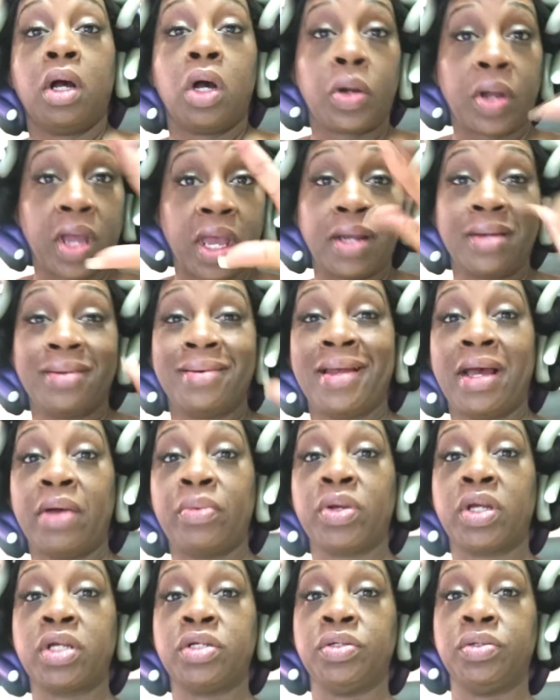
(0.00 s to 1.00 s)
Okay, now
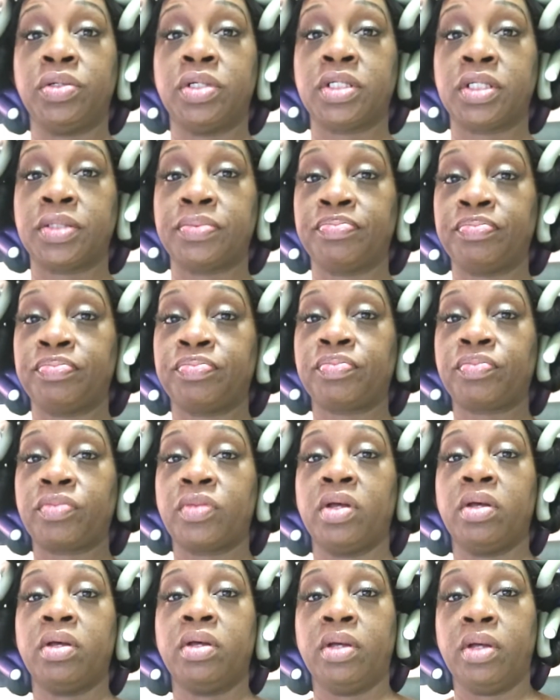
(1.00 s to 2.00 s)
we can do this.
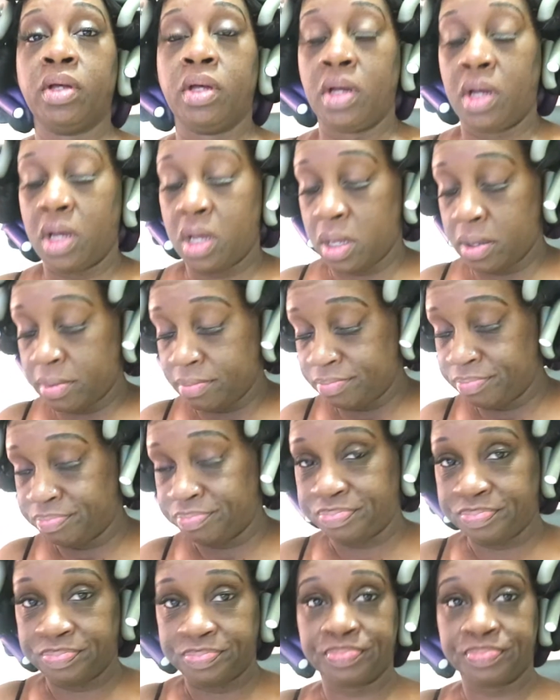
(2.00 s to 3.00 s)
Um,